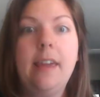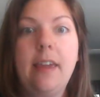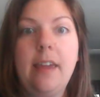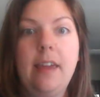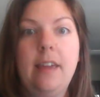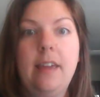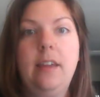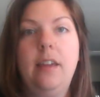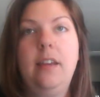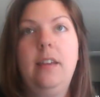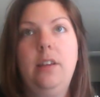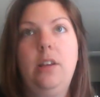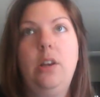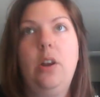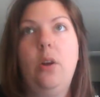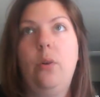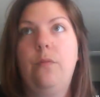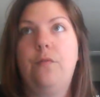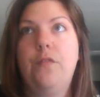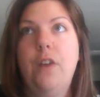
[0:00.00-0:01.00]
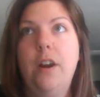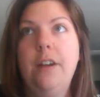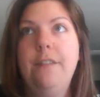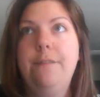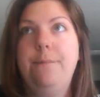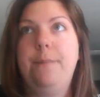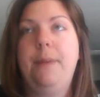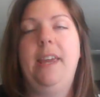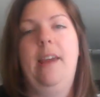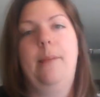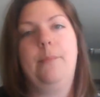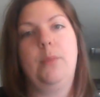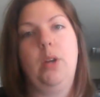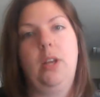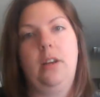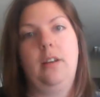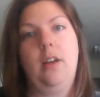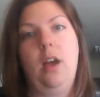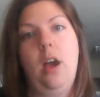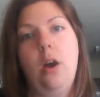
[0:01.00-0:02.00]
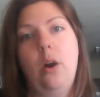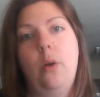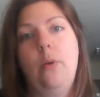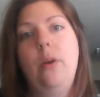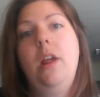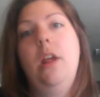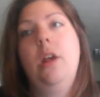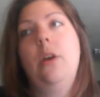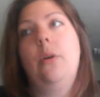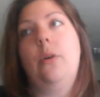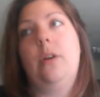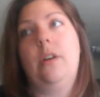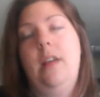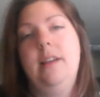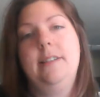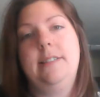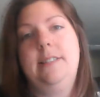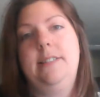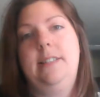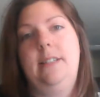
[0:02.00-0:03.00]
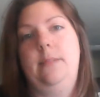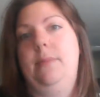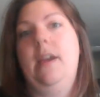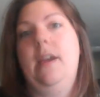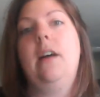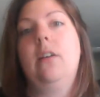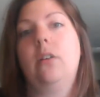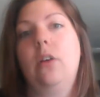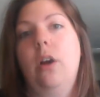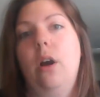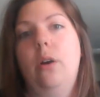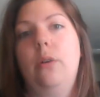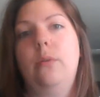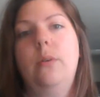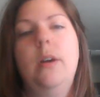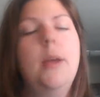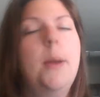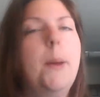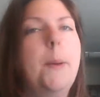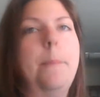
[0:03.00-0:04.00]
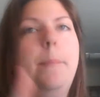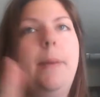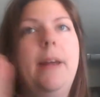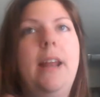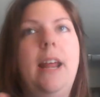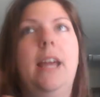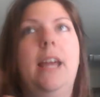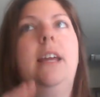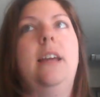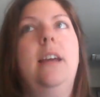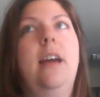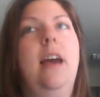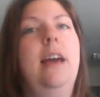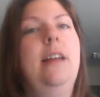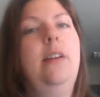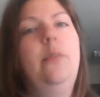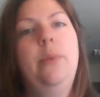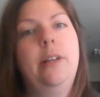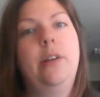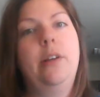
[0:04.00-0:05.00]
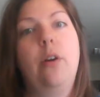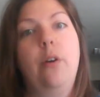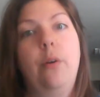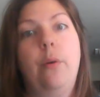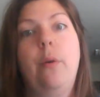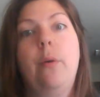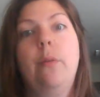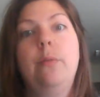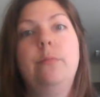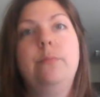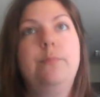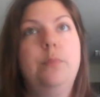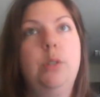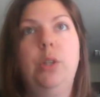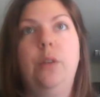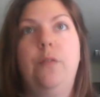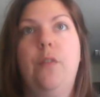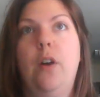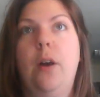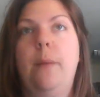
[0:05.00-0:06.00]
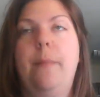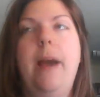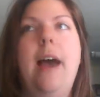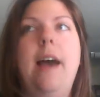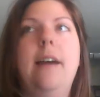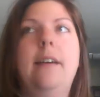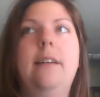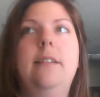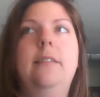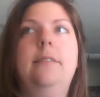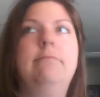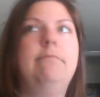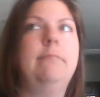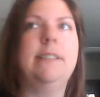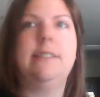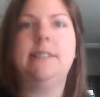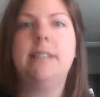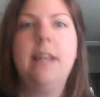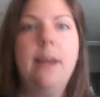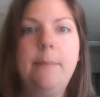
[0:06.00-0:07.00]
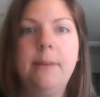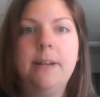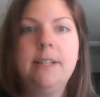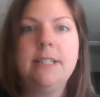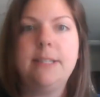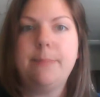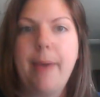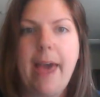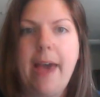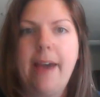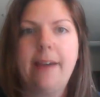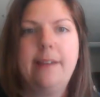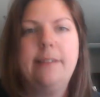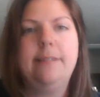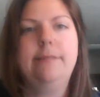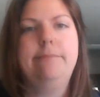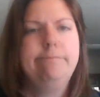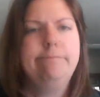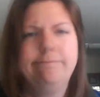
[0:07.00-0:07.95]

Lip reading: in front of me, I'm gonna go, or next to me, I'll go. But I don't want to go too far back, like 10 minutes back.